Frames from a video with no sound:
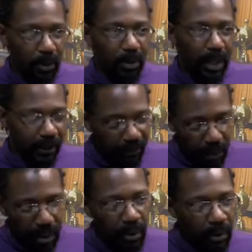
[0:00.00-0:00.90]
Like for
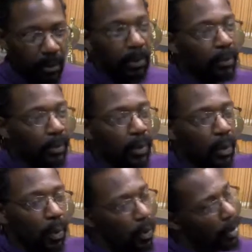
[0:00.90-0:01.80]
you,
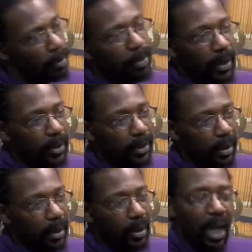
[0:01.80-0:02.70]
one
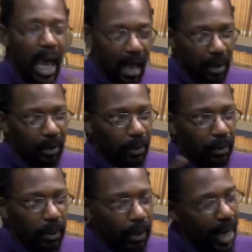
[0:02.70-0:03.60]
person uh, or
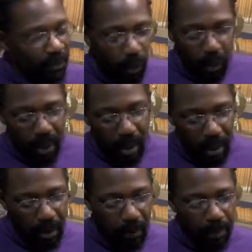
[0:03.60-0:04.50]
you have one
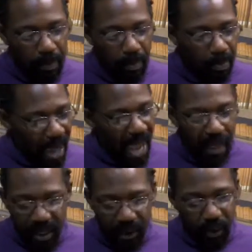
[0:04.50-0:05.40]
bad
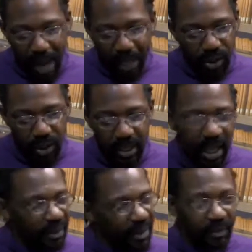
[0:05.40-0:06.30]
interaction out
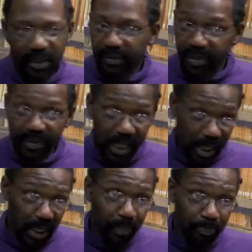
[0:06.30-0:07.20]
of every 15.